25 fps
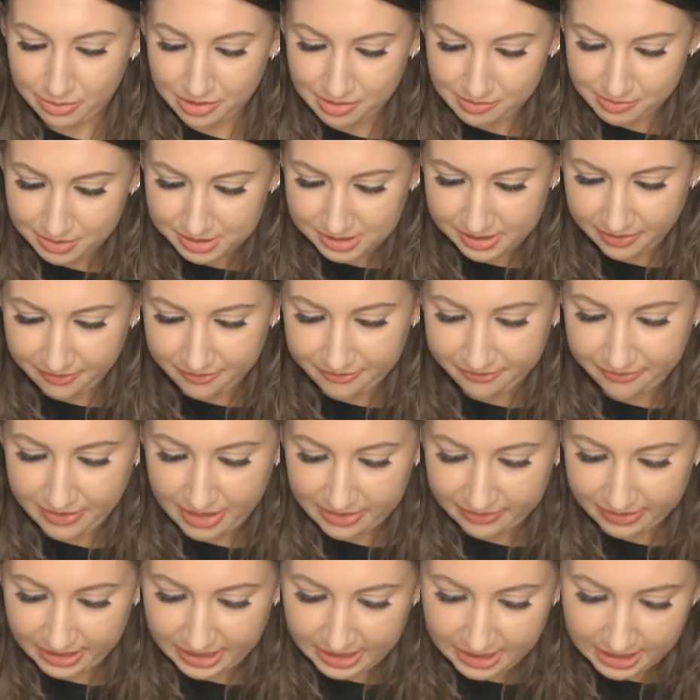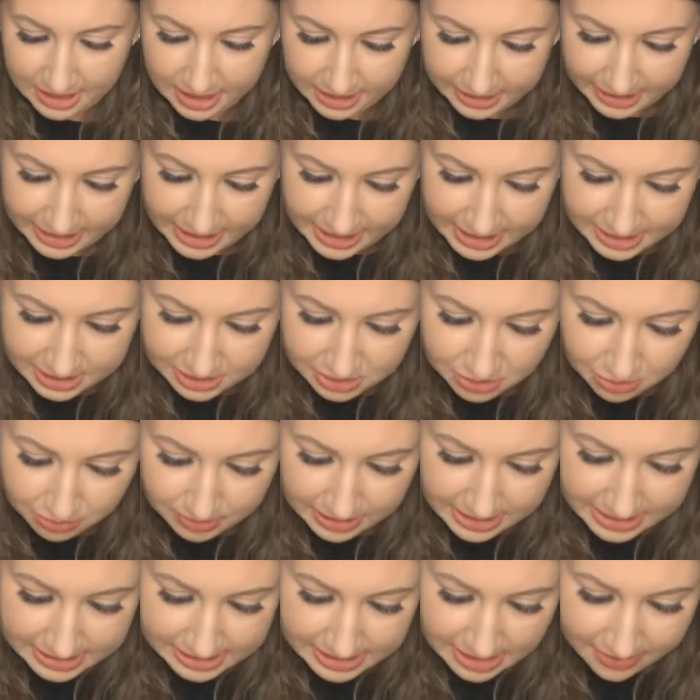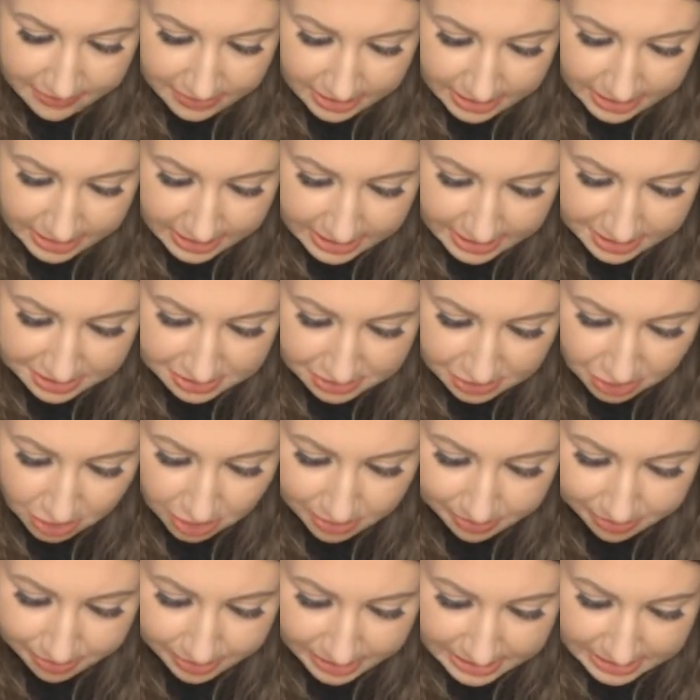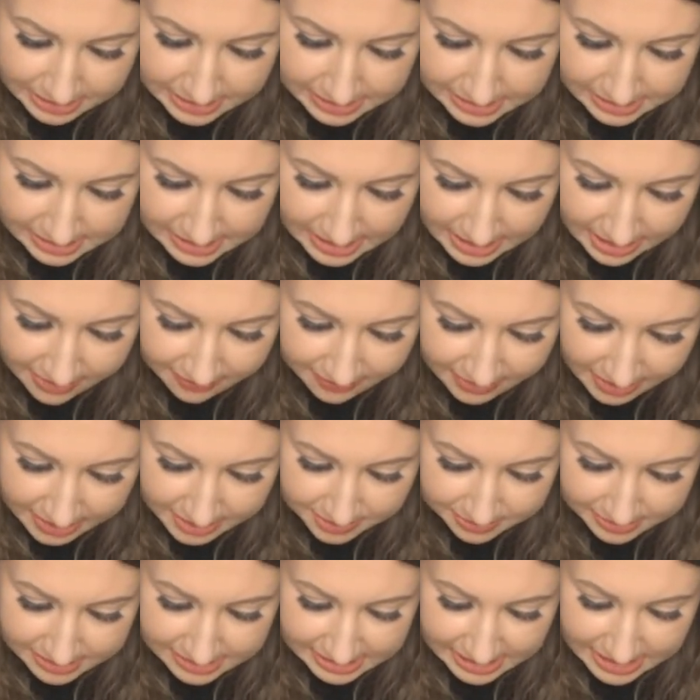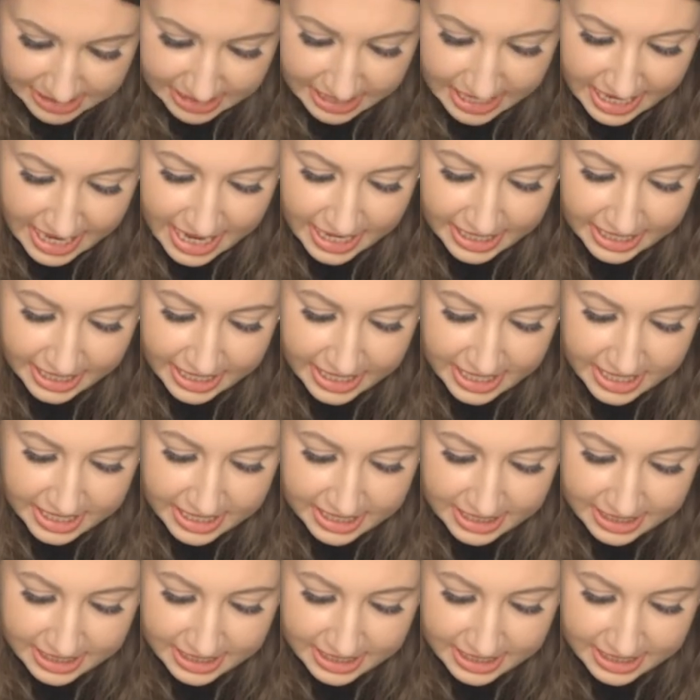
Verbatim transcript: one wasn't very lucky at all. Let's have a look at this top one to see if this one's any luckier.